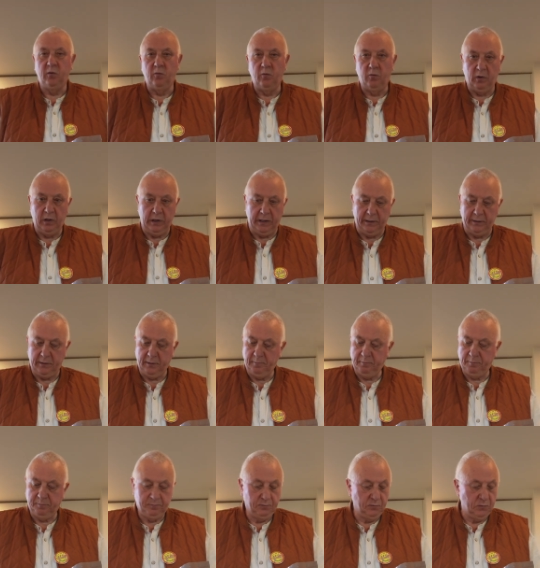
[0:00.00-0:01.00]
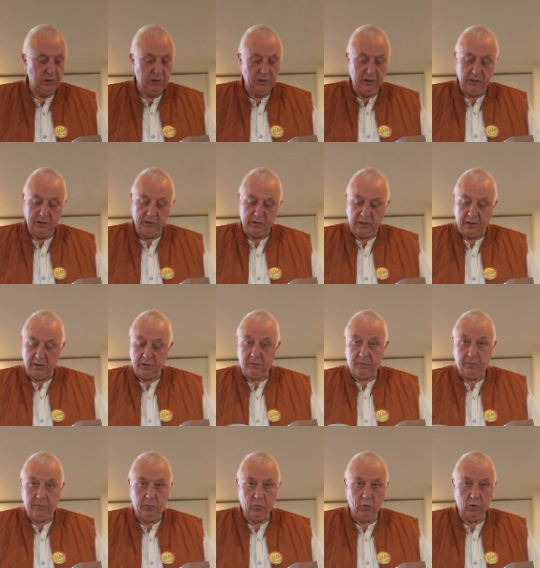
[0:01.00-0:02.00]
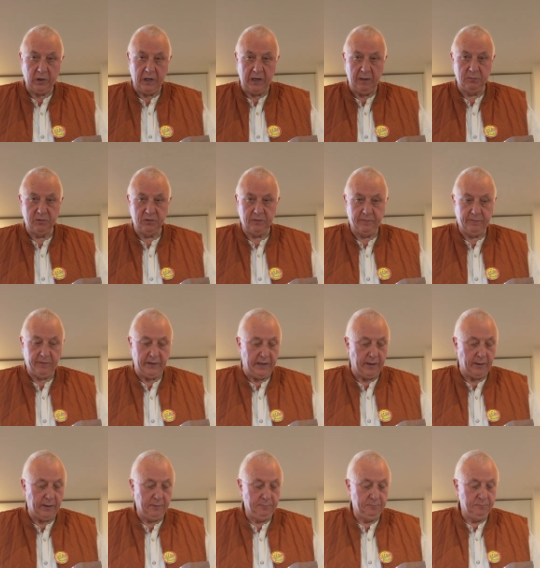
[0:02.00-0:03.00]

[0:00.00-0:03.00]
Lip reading: Right, so that's 4 cups of flour.